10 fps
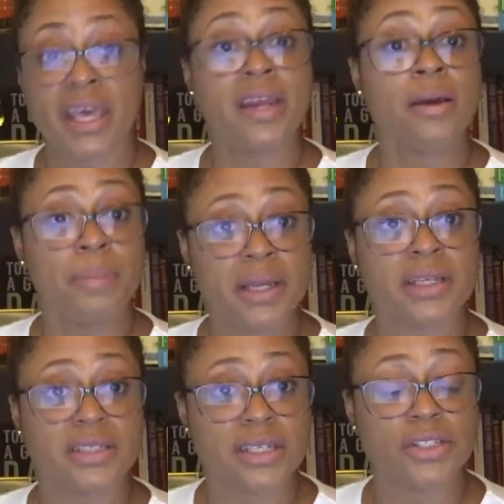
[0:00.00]

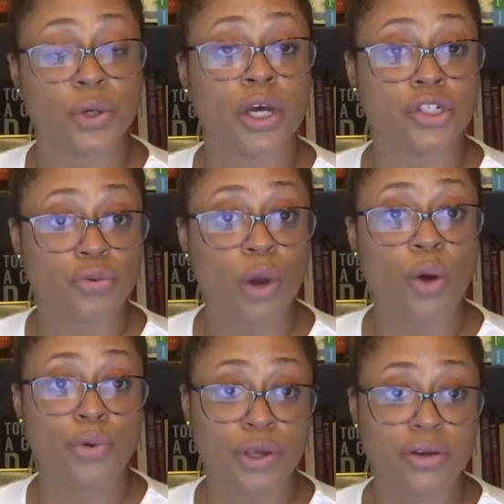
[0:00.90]
inability to
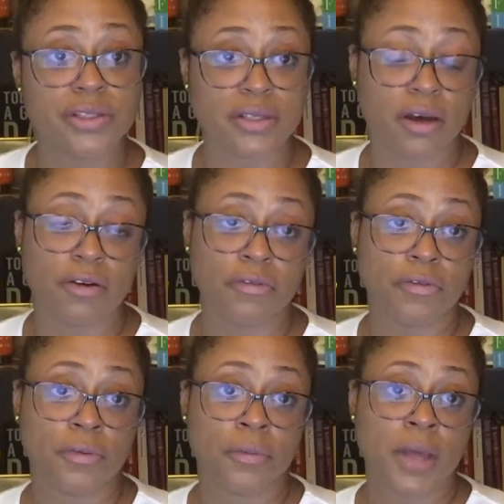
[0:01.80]
control yourself,